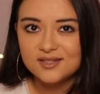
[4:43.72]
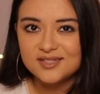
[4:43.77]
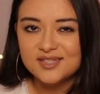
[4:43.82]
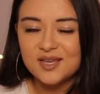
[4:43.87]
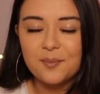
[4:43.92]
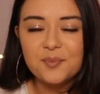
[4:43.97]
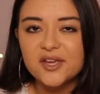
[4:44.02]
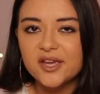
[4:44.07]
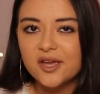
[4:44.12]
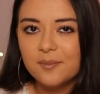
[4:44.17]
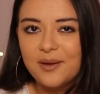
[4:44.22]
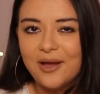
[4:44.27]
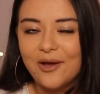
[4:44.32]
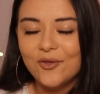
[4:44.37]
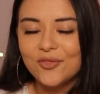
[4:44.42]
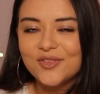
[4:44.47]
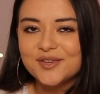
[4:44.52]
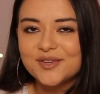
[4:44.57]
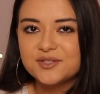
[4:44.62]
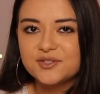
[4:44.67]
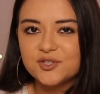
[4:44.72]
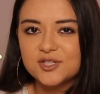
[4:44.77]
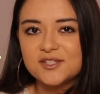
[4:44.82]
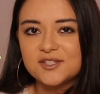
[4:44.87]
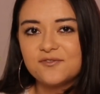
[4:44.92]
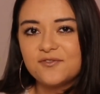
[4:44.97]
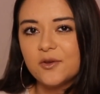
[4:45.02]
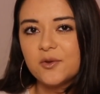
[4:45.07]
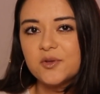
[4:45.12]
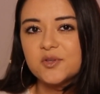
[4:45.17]
something about this
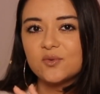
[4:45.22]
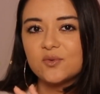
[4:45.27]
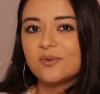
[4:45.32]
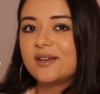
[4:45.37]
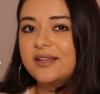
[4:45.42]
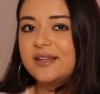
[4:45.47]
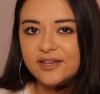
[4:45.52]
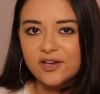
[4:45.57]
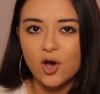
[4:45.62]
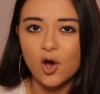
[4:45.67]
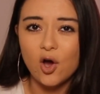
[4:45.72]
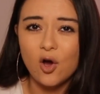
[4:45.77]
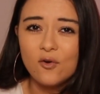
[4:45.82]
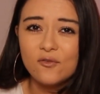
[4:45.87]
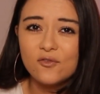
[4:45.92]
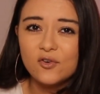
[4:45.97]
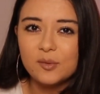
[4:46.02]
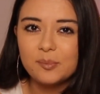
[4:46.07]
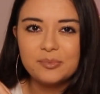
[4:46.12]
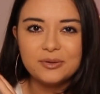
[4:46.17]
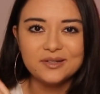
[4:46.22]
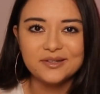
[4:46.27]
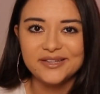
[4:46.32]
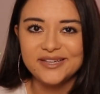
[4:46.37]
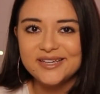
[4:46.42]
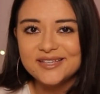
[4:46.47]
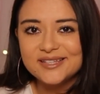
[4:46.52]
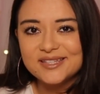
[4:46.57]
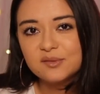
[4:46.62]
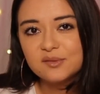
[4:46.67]
just feels really
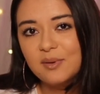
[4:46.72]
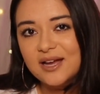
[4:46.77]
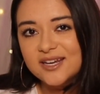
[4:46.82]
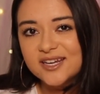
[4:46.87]
over-policed by